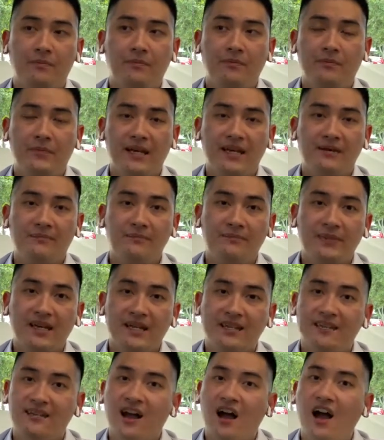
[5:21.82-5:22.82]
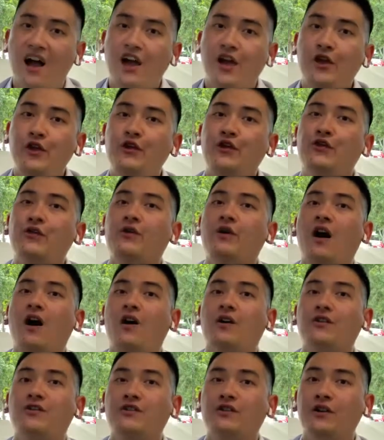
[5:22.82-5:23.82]
Besides, you
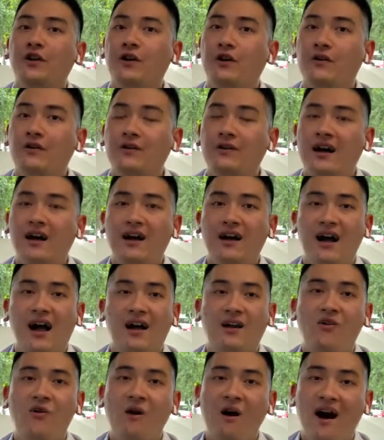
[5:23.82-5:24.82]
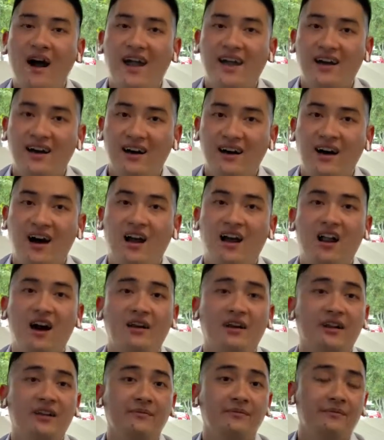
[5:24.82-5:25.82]
also acquire a
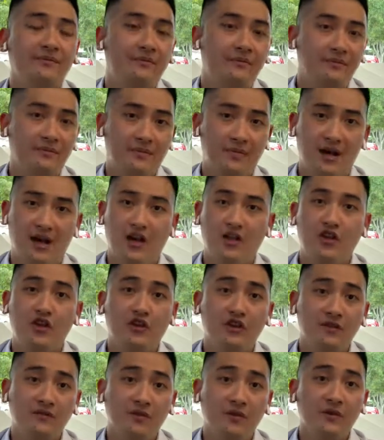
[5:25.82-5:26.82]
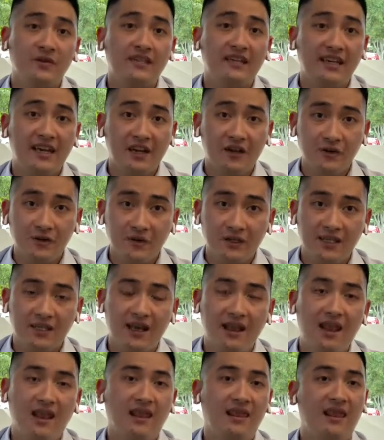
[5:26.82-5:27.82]
lot of useful skills
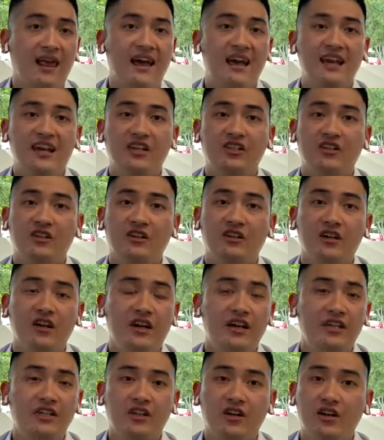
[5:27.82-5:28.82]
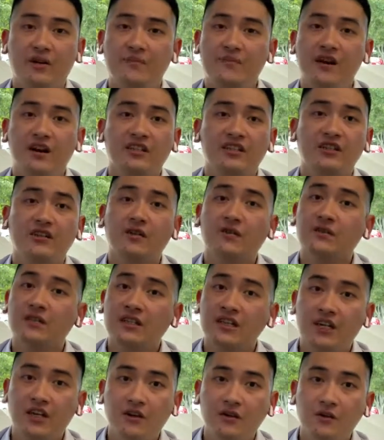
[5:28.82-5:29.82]
like interpersonal
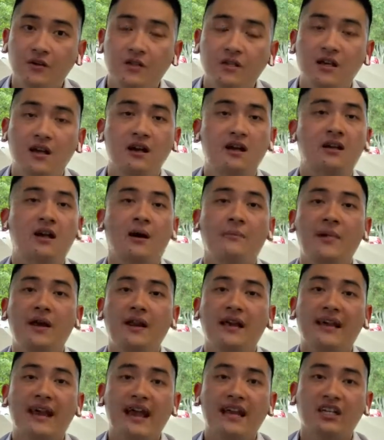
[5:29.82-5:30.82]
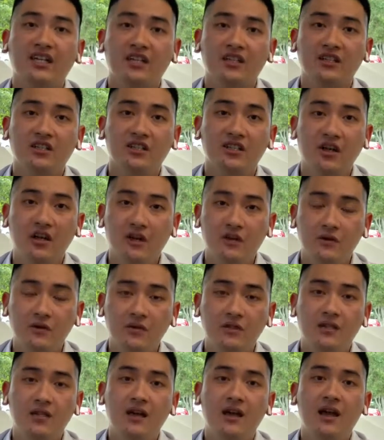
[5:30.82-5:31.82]
skills, communication
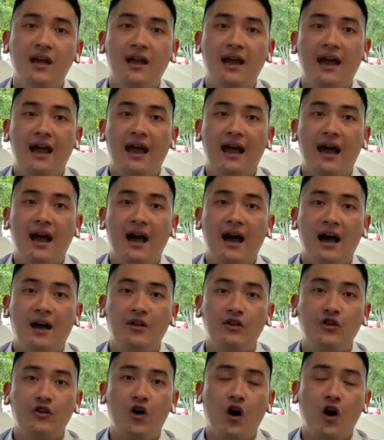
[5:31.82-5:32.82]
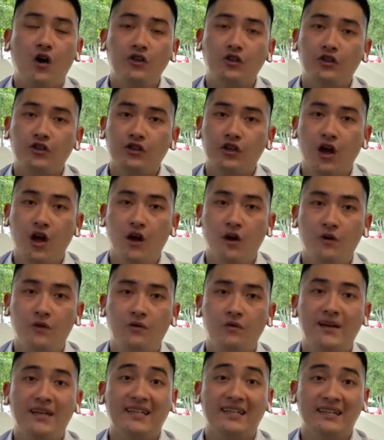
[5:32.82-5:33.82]
skills. You also
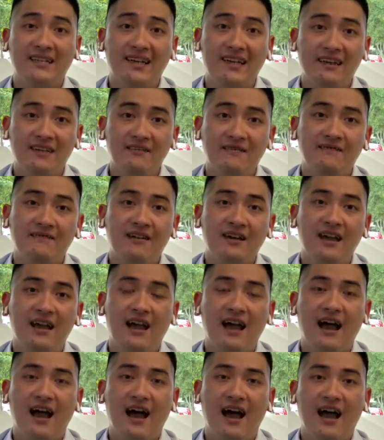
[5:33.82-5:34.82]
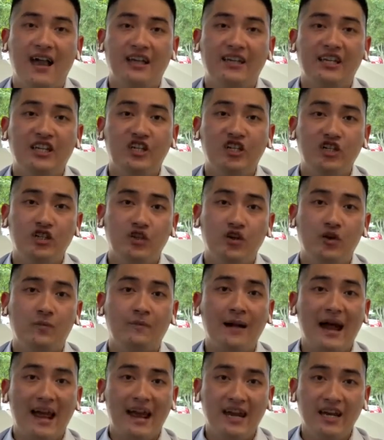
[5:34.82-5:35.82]
receive a digital
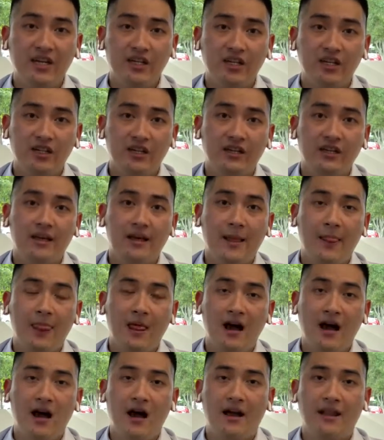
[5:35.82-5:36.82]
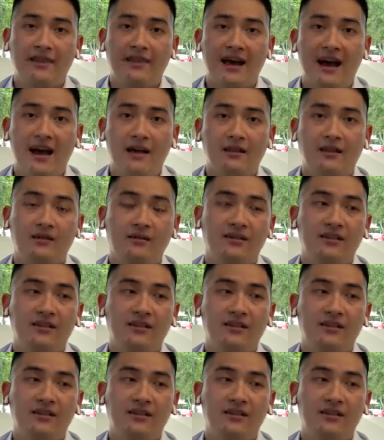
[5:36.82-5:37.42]
badge that